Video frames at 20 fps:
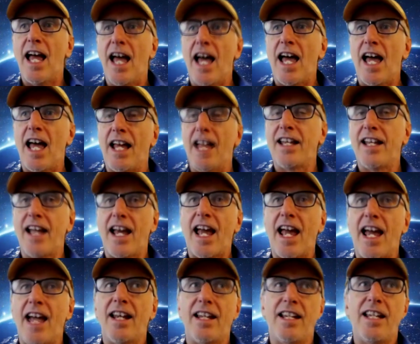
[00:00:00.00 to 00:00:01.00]
And,
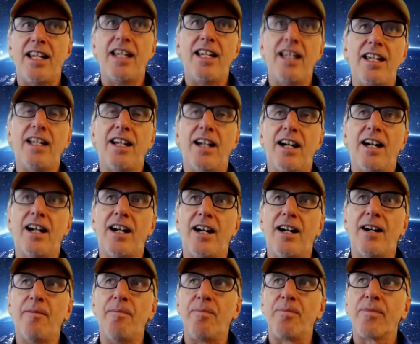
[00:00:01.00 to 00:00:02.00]
and he
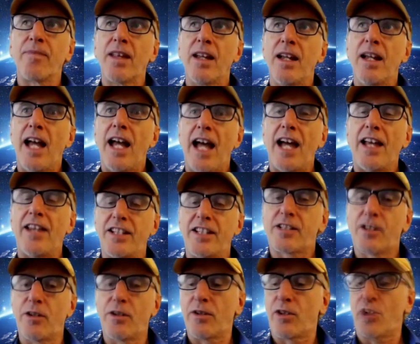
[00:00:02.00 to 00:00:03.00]
um, had
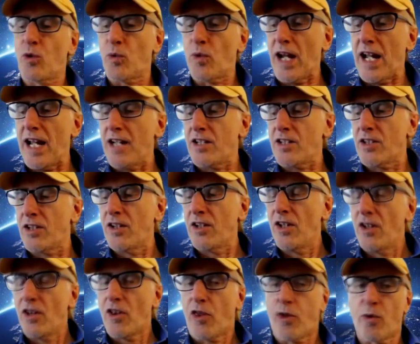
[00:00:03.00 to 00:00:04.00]
this great
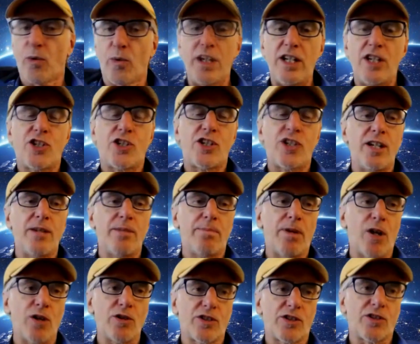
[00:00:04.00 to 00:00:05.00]
three sheet
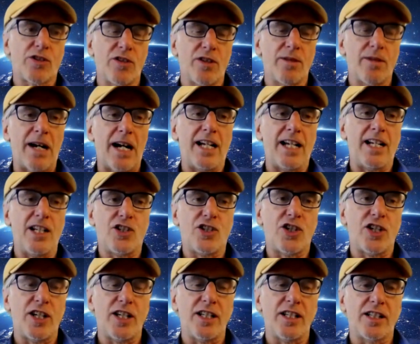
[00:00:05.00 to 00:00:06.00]
poster, The Mighty
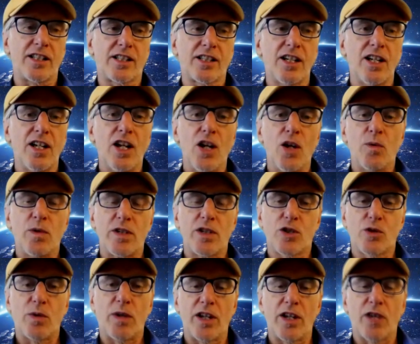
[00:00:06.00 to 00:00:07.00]
Cheese, which
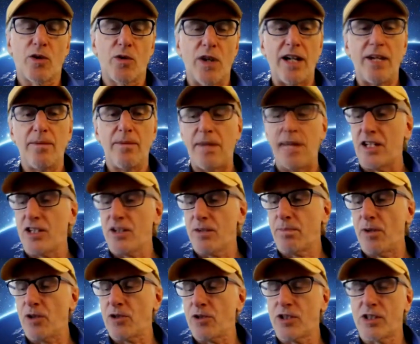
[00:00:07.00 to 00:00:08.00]
is one of the great
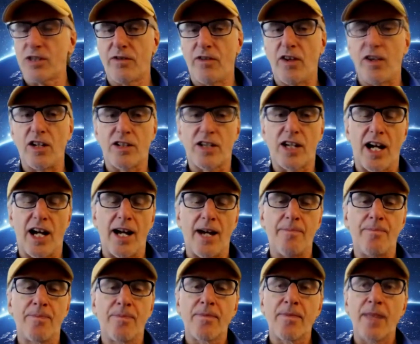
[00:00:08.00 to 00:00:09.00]
magic posters of all
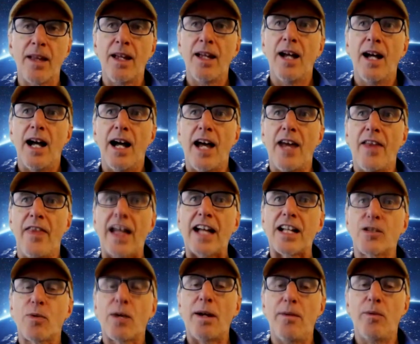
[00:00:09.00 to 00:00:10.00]
time and
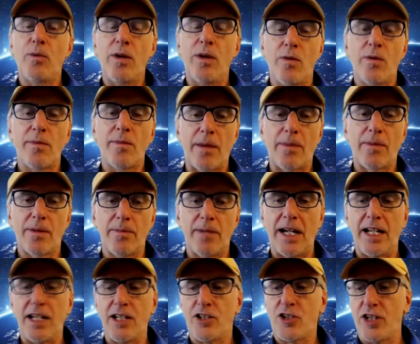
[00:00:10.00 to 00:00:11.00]
that's why we remember the
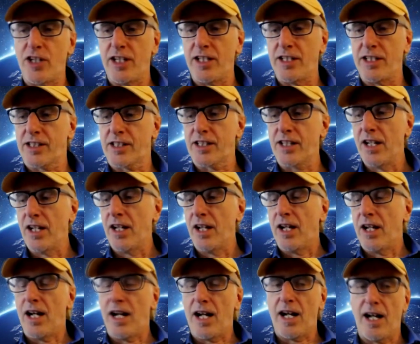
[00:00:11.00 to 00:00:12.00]
mighty cheese
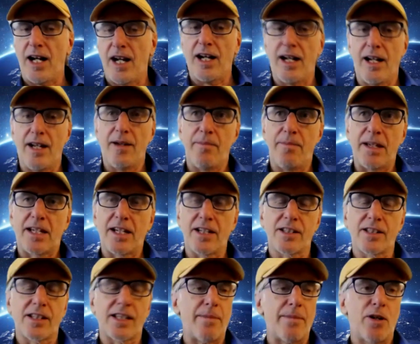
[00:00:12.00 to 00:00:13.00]
uh,
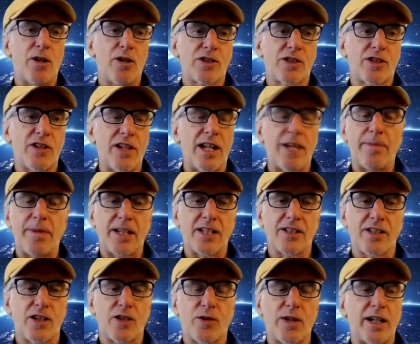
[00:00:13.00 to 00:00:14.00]
because of that poster, not
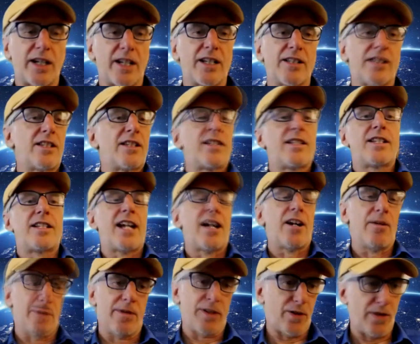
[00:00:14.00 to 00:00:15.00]
because the trick is this
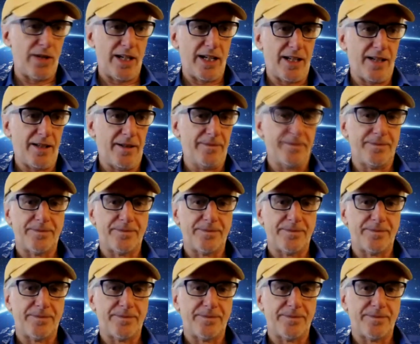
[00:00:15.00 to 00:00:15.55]
terrible trick.